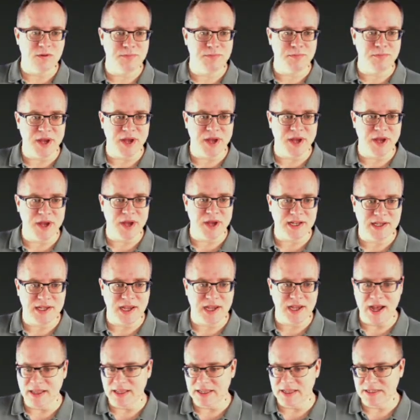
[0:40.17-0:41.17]
but
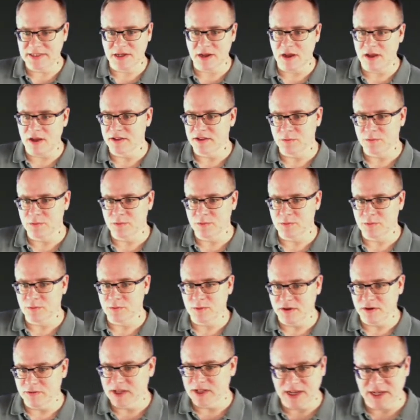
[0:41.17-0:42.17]
let's call this what it
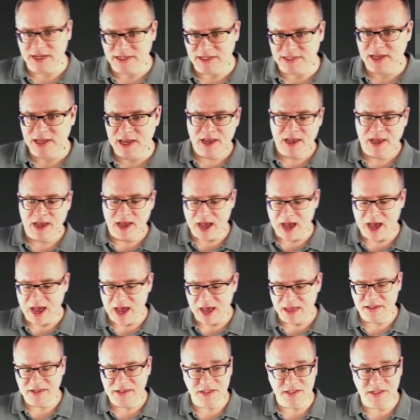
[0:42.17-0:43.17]
really is.
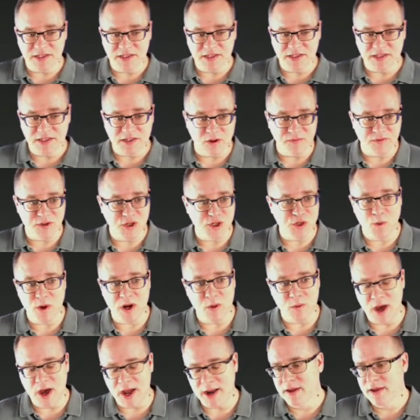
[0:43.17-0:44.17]
This is ColdFusion
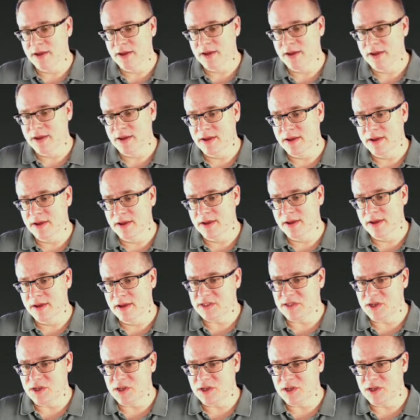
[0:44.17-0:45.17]
101.
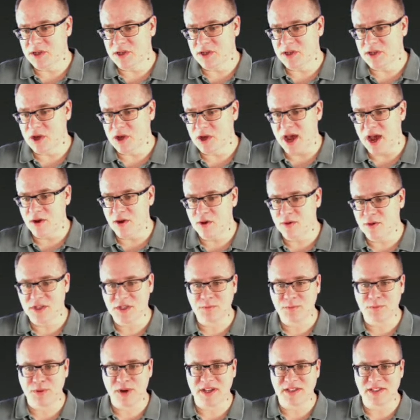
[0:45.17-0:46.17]
So who this
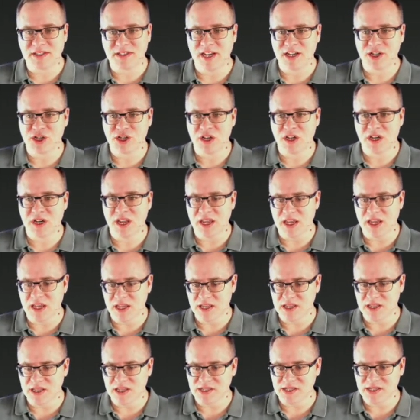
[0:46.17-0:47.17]
presentation
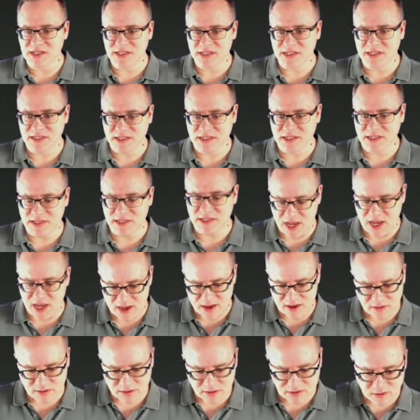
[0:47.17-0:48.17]
is,
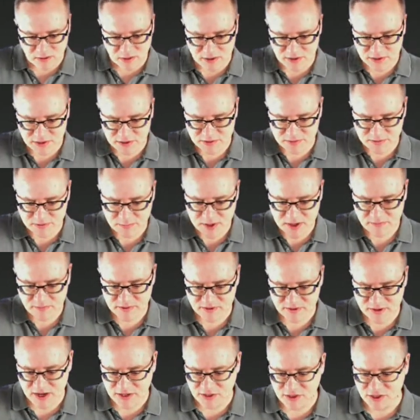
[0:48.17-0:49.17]
of course, my
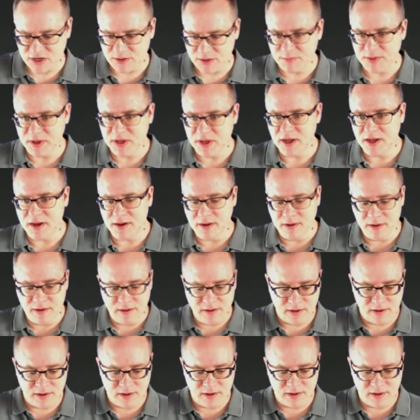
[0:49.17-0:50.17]
slides jump ahead.
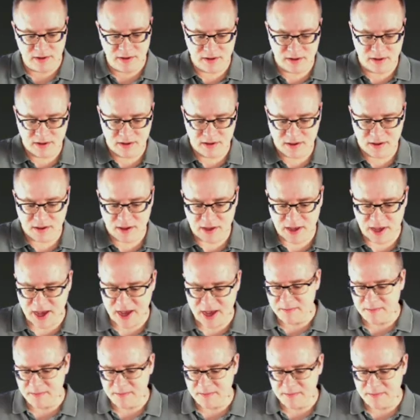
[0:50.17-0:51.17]

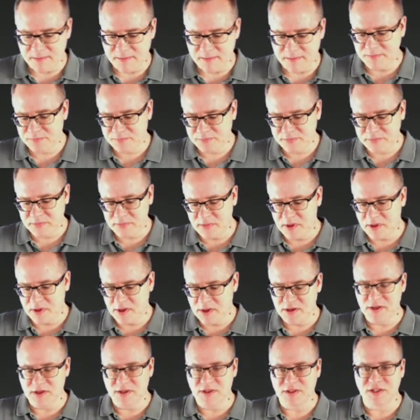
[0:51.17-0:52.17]

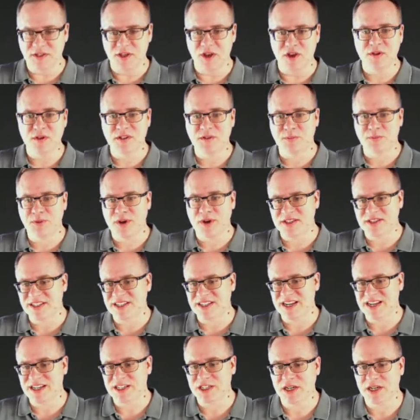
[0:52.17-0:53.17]
So who this
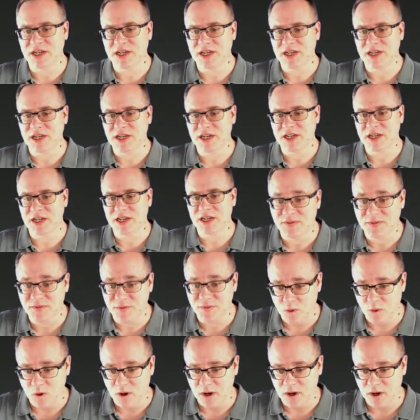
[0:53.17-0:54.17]
presentation is
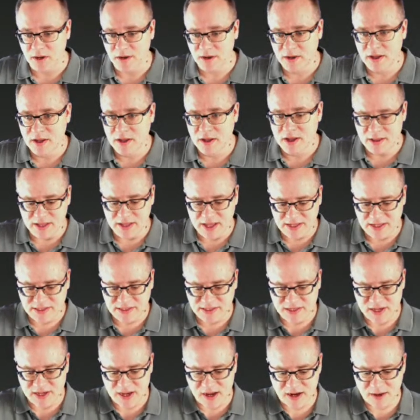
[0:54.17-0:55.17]
for, let's
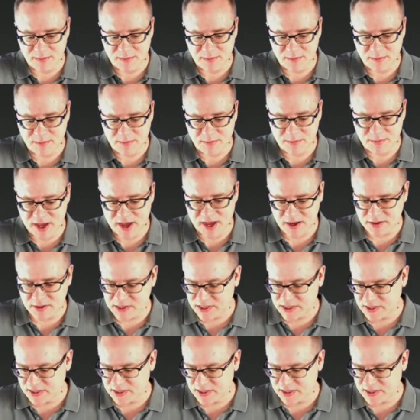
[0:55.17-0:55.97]
talk about